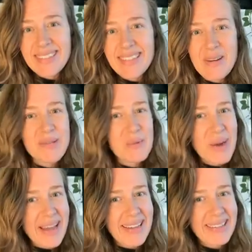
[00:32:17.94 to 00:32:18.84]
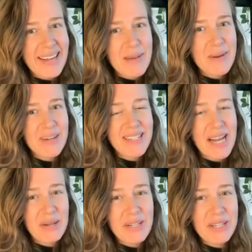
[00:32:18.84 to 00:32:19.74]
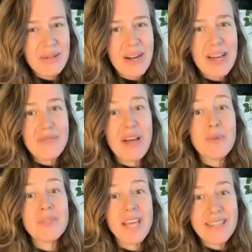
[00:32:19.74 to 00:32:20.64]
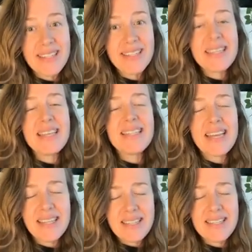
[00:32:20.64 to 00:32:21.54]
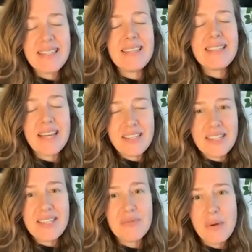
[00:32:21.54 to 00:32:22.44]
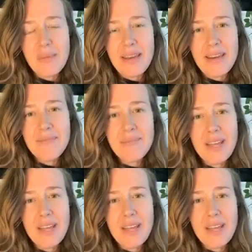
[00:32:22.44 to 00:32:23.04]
I'm here to tell you, I have helped dozens and dozens and dozens of women.